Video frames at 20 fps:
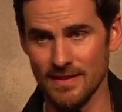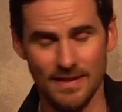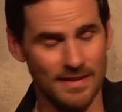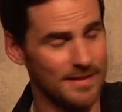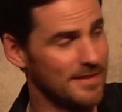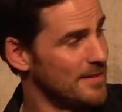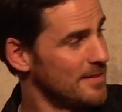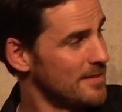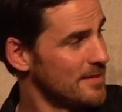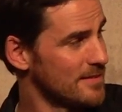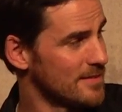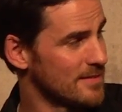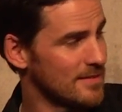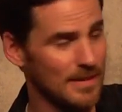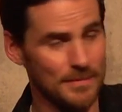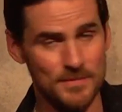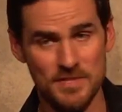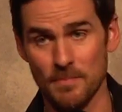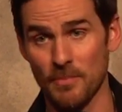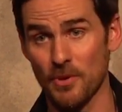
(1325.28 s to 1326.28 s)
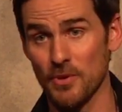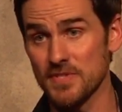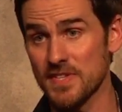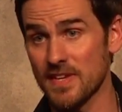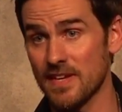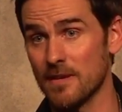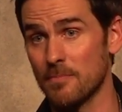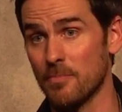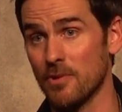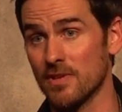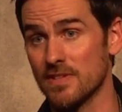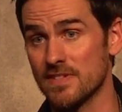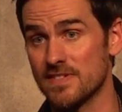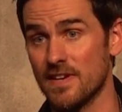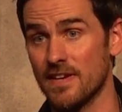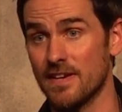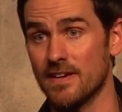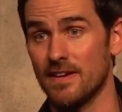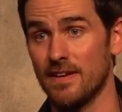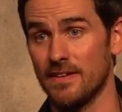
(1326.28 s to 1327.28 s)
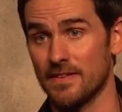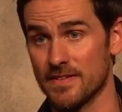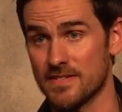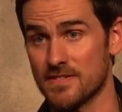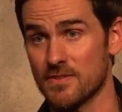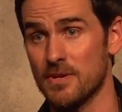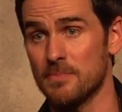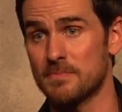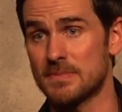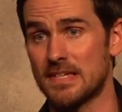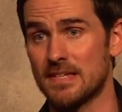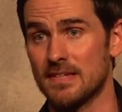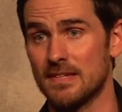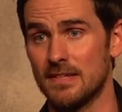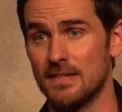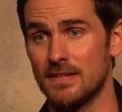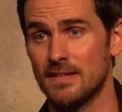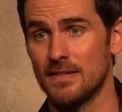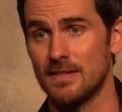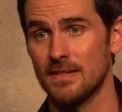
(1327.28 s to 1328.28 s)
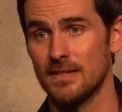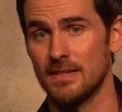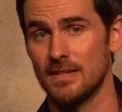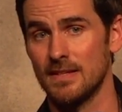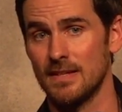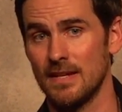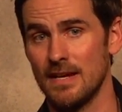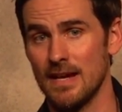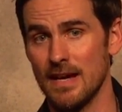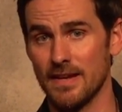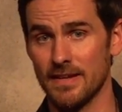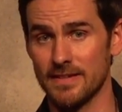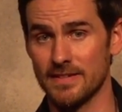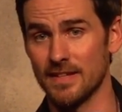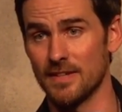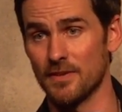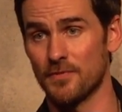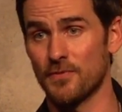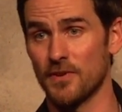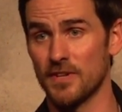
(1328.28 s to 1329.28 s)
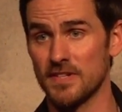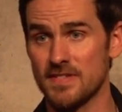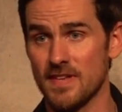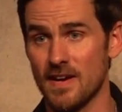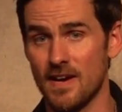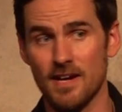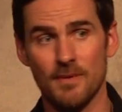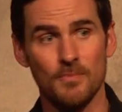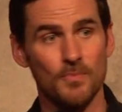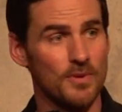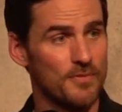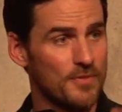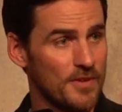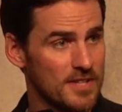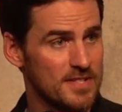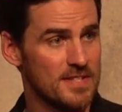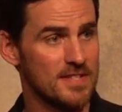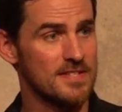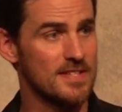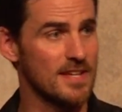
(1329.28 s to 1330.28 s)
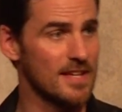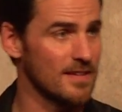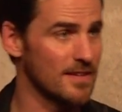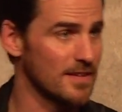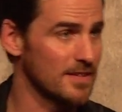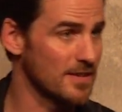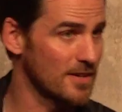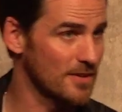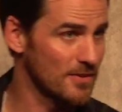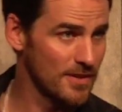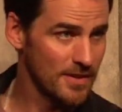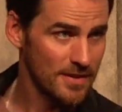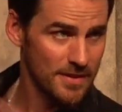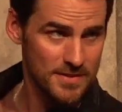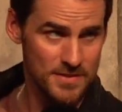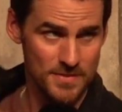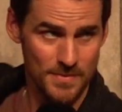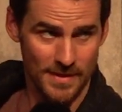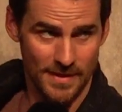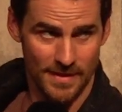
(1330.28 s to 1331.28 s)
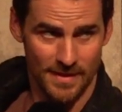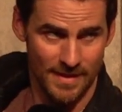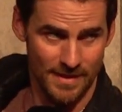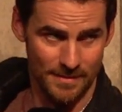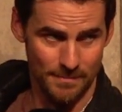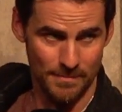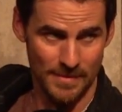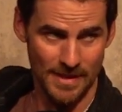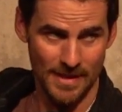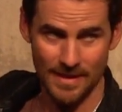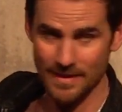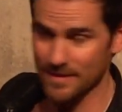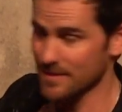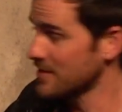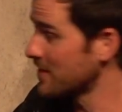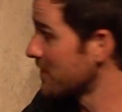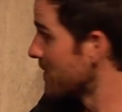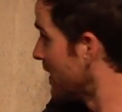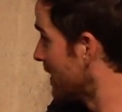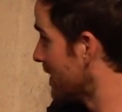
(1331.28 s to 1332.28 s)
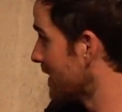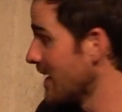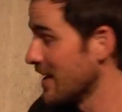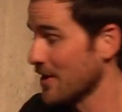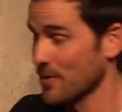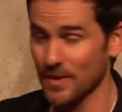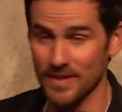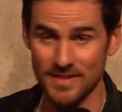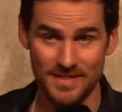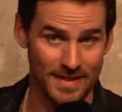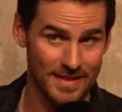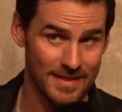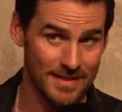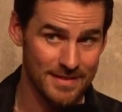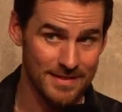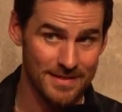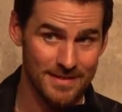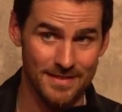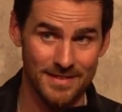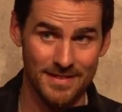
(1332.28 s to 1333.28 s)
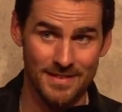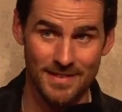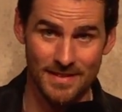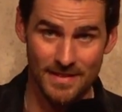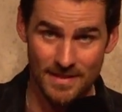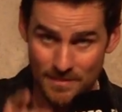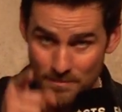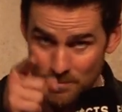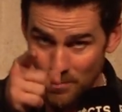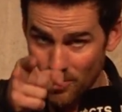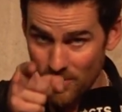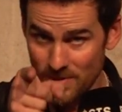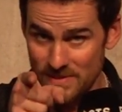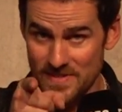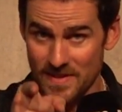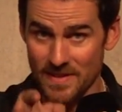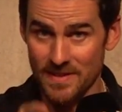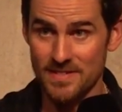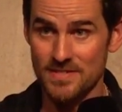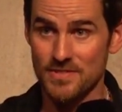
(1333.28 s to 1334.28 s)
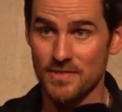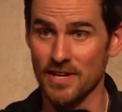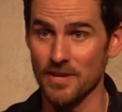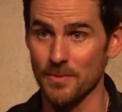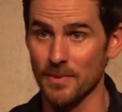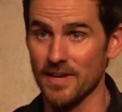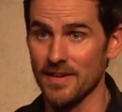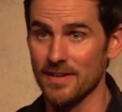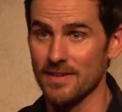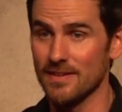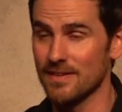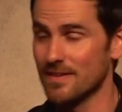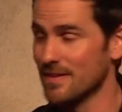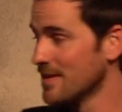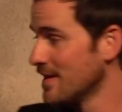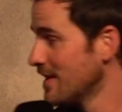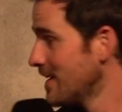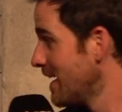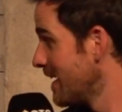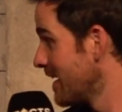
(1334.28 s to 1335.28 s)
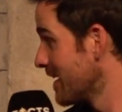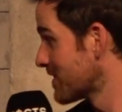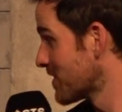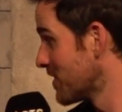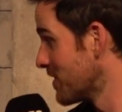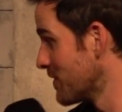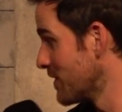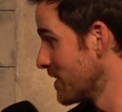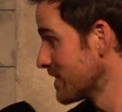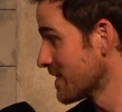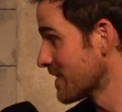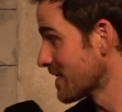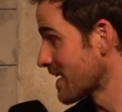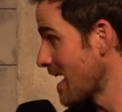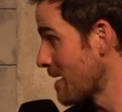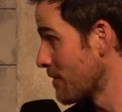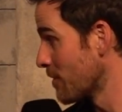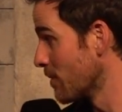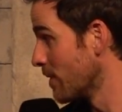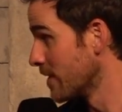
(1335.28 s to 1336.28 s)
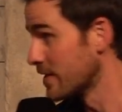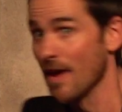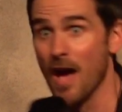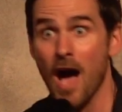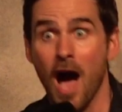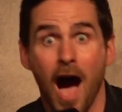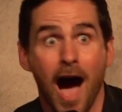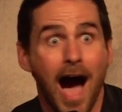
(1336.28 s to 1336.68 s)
and I'm supposed to get a bullseye on the script. And I did it first time, we finished the scene, and I turned around and I just went like that, bang, and I went in, bullseye, straight away. And I turned around to the camera and went,